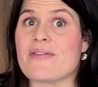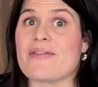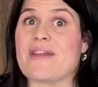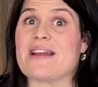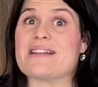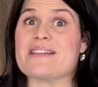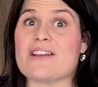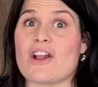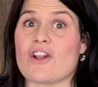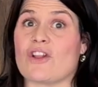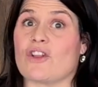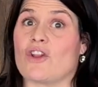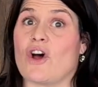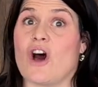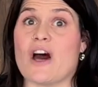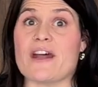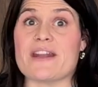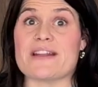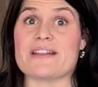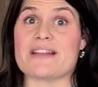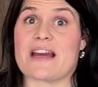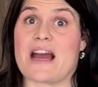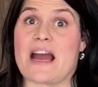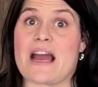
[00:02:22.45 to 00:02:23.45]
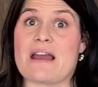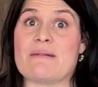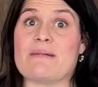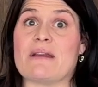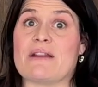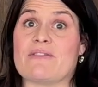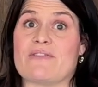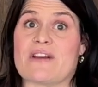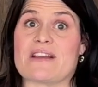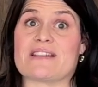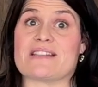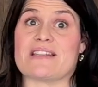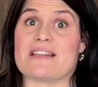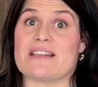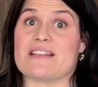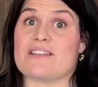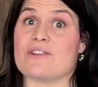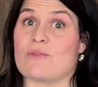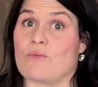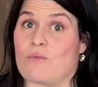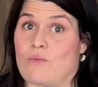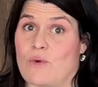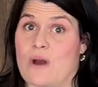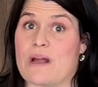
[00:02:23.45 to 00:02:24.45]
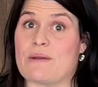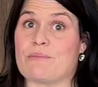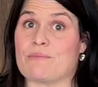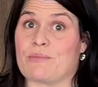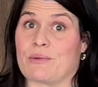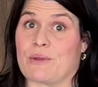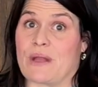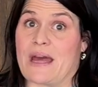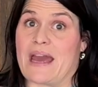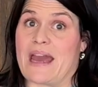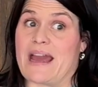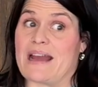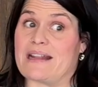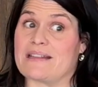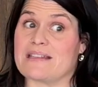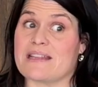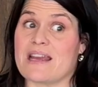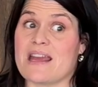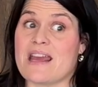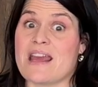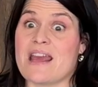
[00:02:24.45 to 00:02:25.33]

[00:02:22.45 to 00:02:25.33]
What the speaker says: That's a lot of time invested into one plant